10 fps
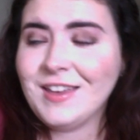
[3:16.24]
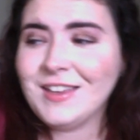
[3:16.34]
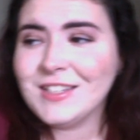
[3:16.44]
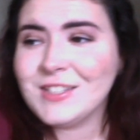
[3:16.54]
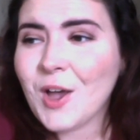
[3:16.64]

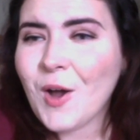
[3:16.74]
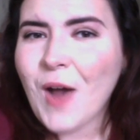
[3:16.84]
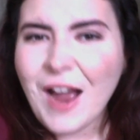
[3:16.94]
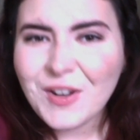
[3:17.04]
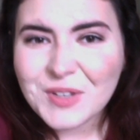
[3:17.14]
So
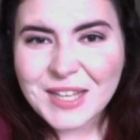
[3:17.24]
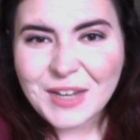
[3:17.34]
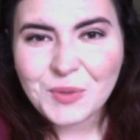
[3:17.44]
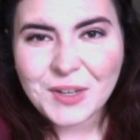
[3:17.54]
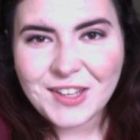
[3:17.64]
I was like
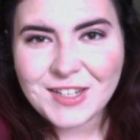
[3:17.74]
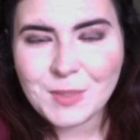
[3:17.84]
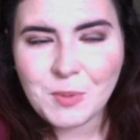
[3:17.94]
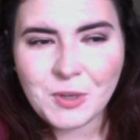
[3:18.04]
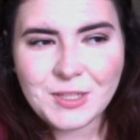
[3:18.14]
really
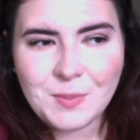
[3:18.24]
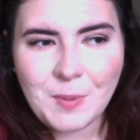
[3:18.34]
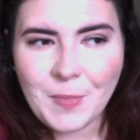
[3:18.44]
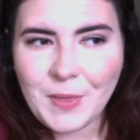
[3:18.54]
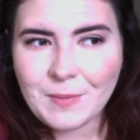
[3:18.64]
disappointed
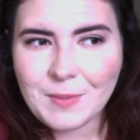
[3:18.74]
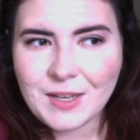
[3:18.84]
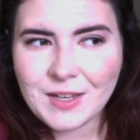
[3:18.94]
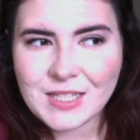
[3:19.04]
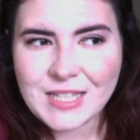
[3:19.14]
about that
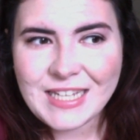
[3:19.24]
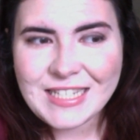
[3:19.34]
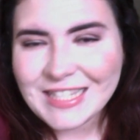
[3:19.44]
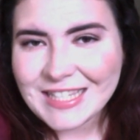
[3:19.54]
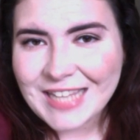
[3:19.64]
because it
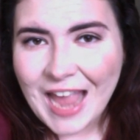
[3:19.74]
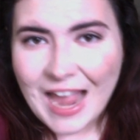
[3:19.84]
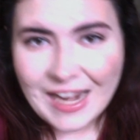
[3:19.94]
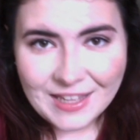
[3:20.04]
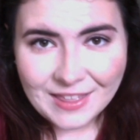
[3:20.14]
didn't say
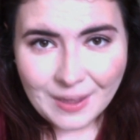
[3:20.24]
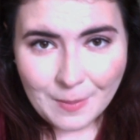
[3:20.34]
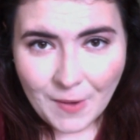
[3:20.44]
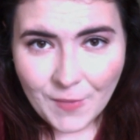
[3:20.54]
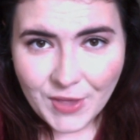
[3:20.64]
anything
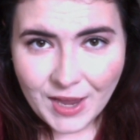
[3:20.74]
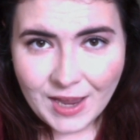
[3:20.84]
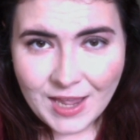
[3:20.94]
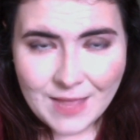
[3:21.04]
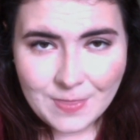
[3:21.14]
about
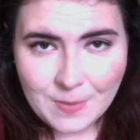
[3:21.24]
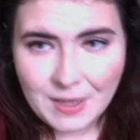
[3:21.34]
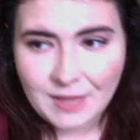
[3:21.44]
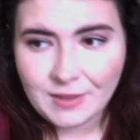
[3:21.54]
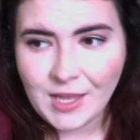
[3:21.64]
that in the
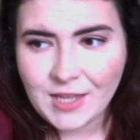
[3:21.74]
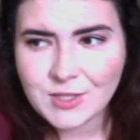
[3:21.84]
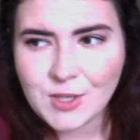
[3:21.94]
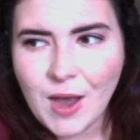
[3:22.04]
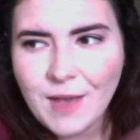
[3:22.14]
mailing.
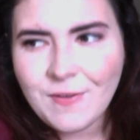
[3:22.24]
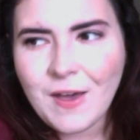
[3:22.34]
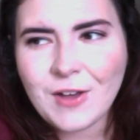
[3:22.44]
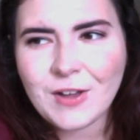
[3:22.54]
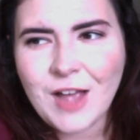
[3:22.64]
So I
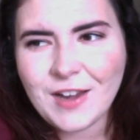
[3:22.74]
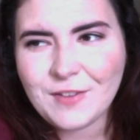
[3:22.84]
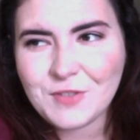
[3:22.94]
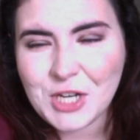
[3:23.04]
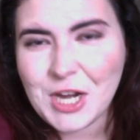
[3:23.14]
felt kind
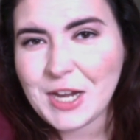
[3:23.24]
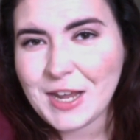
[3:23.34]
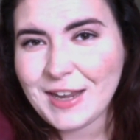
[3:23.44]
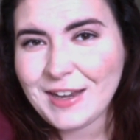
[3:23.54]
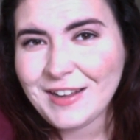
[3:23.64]
of
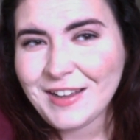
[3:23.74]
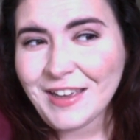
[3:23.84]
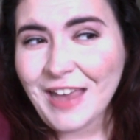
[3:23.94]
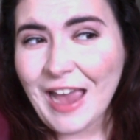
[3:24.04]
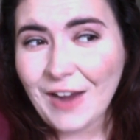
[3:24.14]
cheated
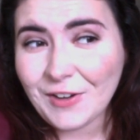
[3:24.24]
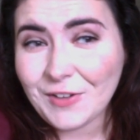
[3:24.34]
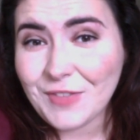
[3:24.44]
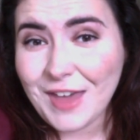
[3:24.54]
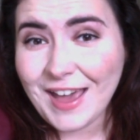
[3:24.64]
out
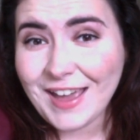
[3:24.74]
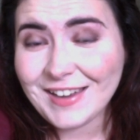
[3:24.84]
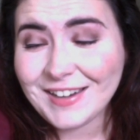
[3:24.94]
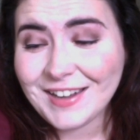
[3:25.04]
of that.